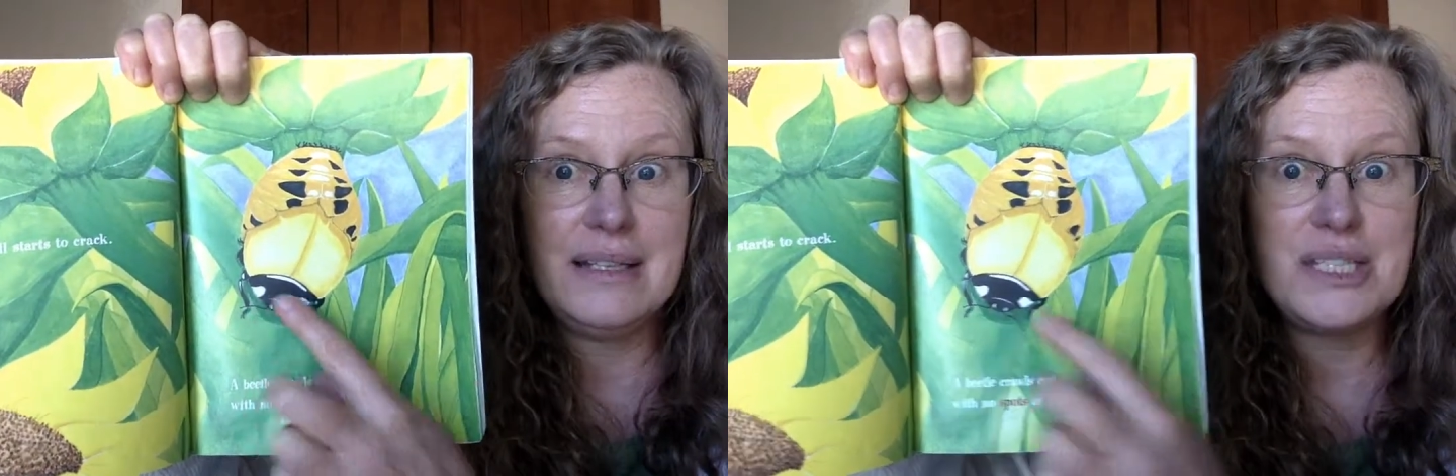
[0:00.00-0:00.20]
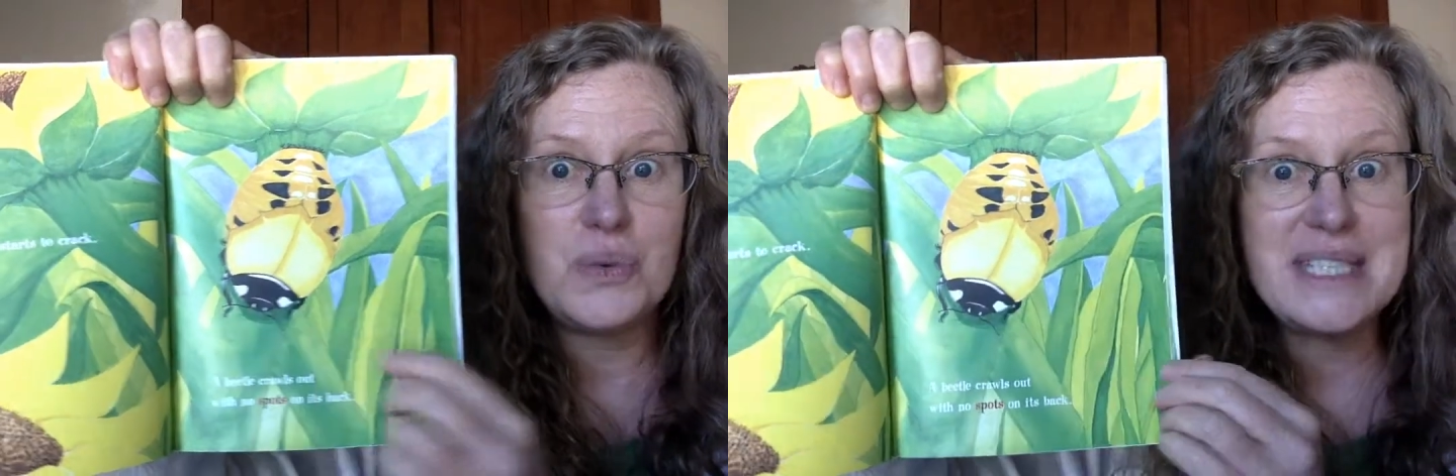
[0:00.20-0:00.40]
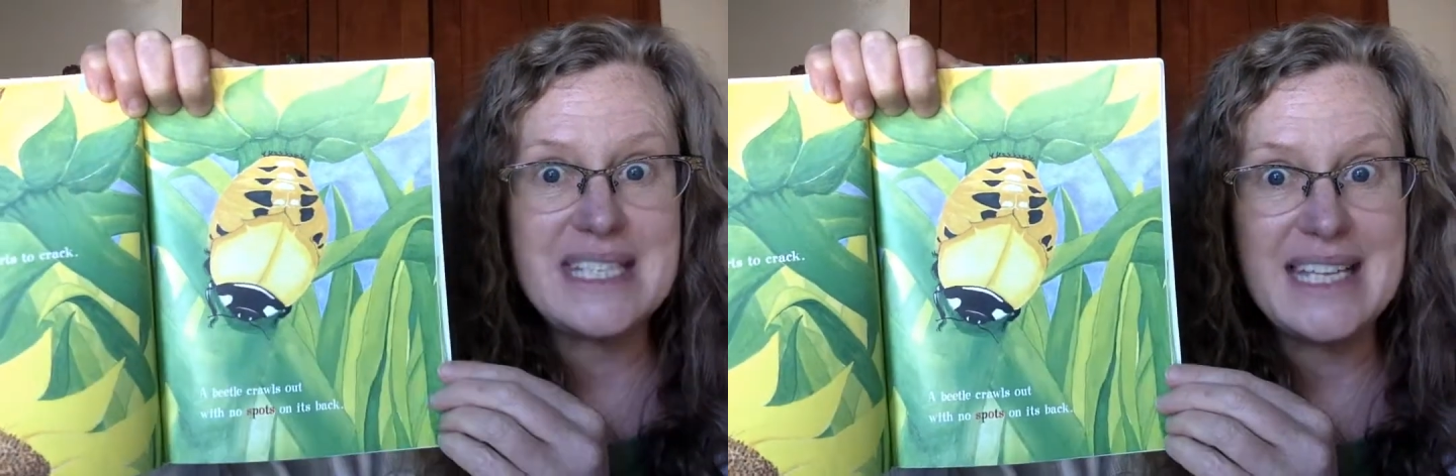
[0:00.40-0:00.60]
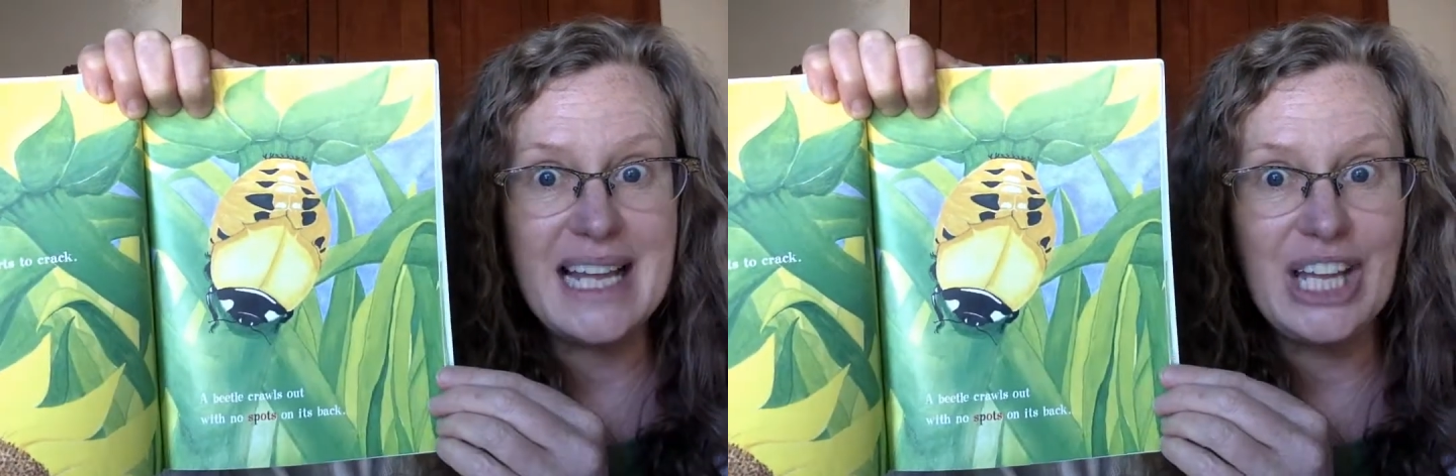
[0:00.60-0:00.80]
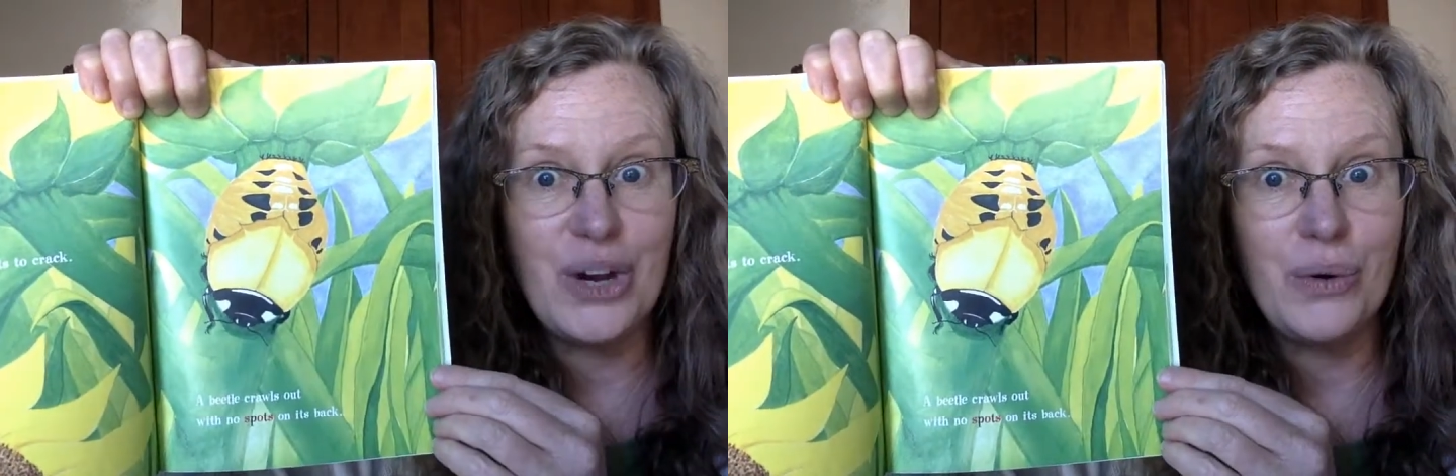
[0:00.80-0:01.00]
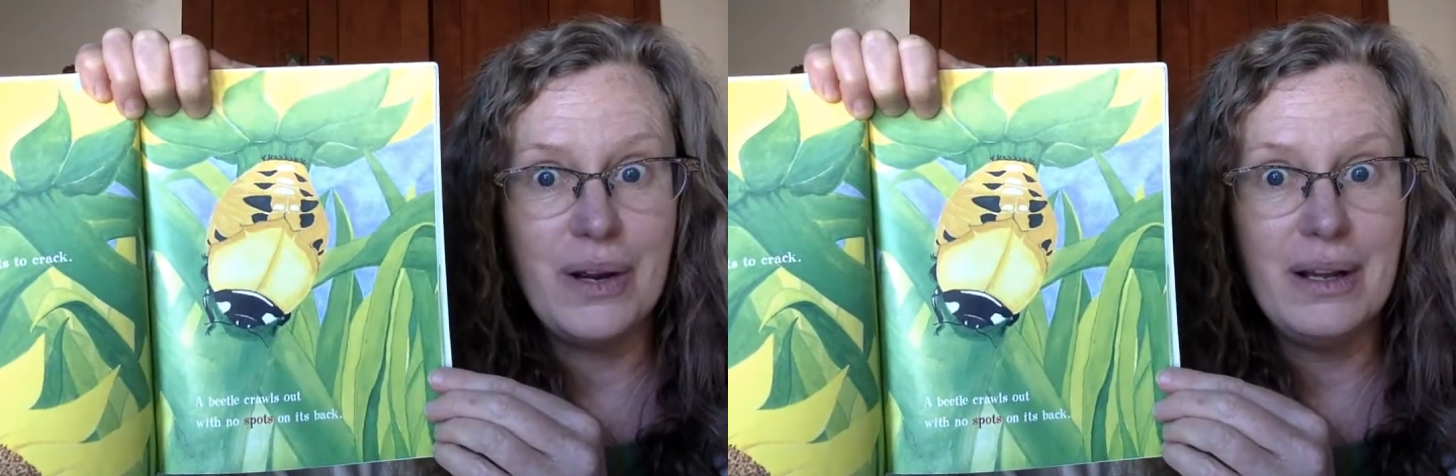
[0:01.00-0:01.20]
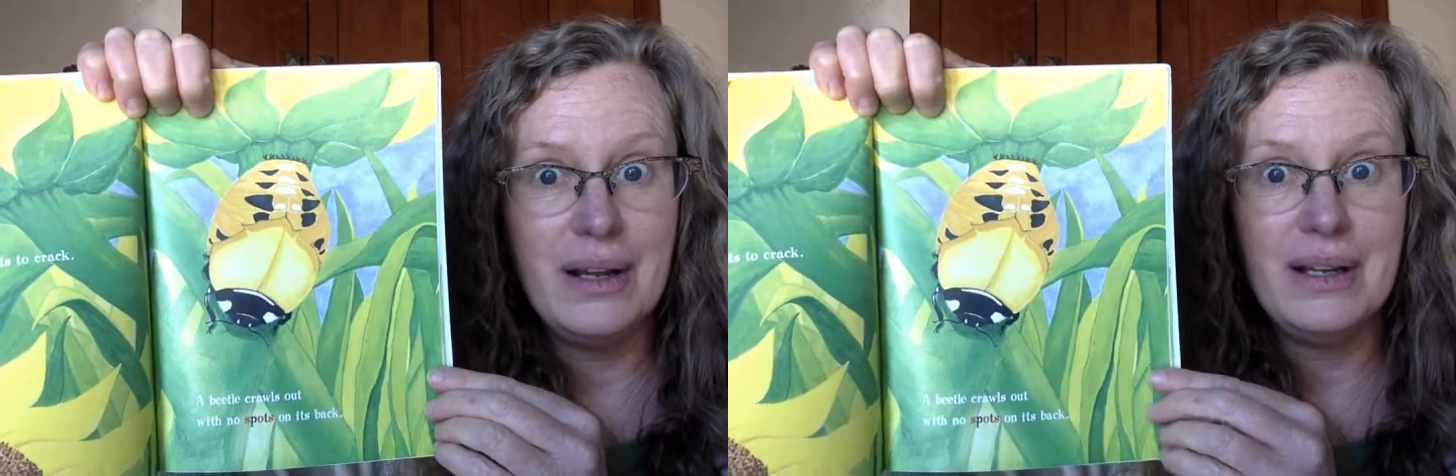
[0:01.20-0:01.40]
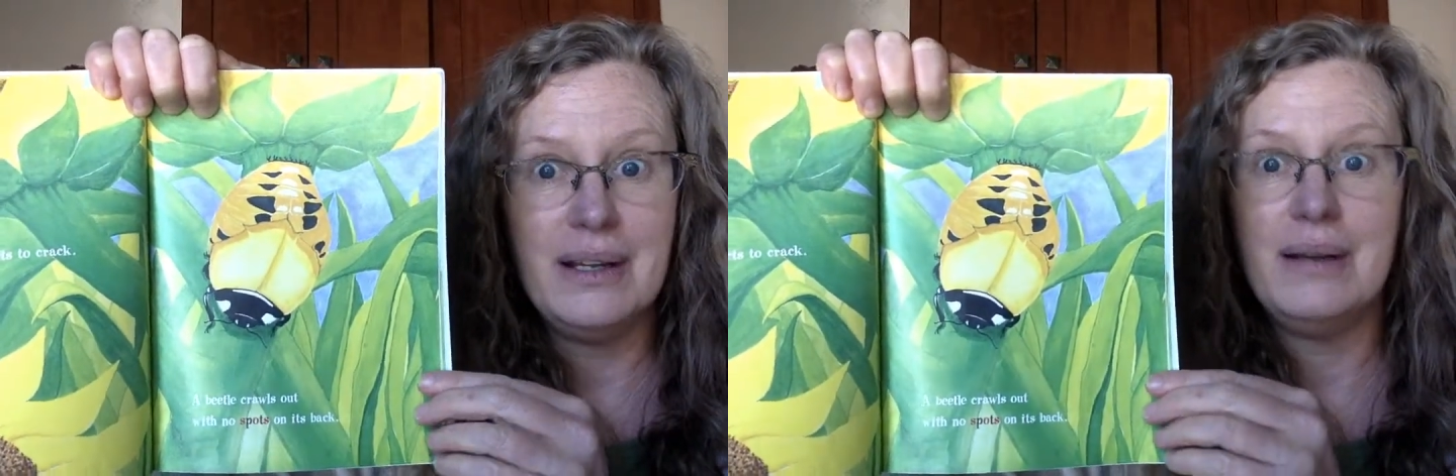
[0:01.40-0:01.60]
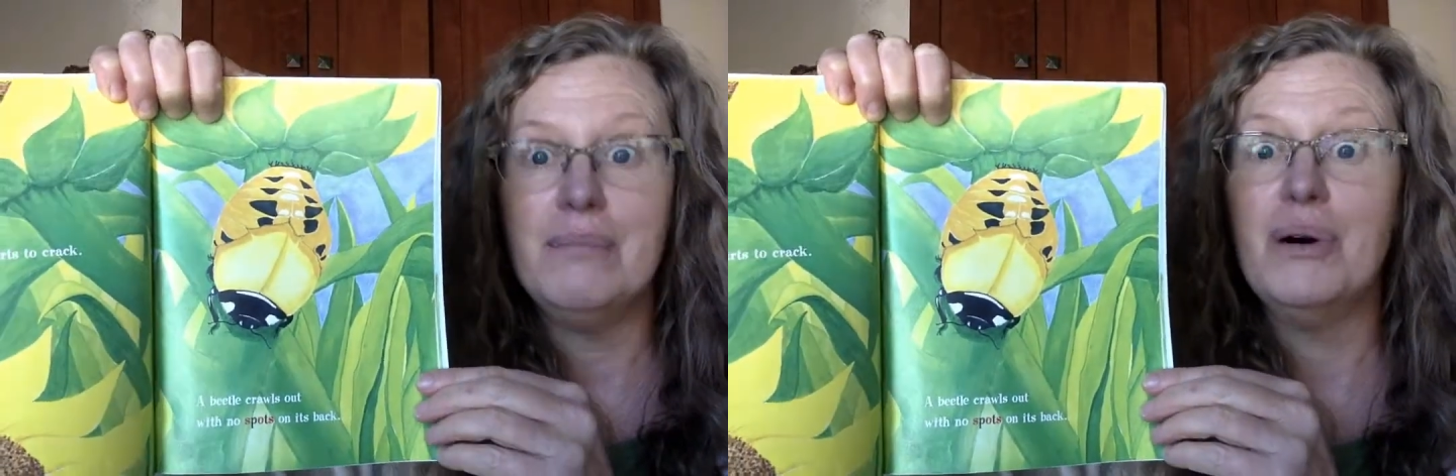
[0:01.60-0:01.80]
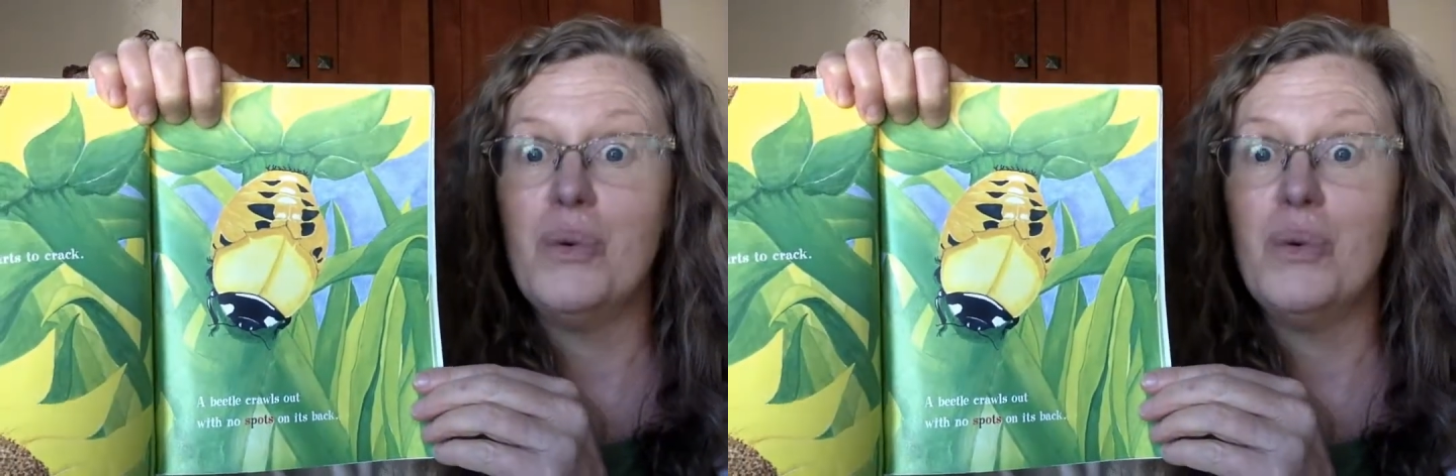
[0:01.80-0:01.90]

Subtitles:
This one's yellow, but